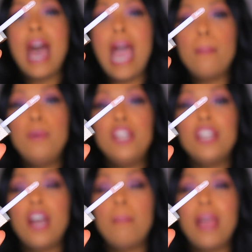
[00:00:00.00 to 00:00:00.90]
I put
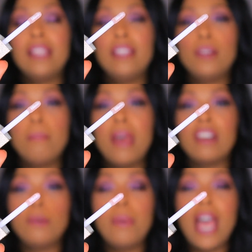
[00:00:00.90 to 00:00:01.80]
it on my little
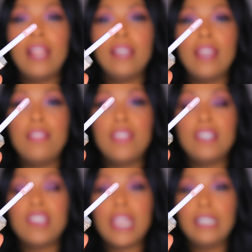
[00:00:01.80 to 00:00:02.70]
metal palette and
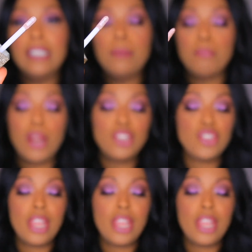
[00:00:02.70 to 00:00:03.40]
then take a lip brush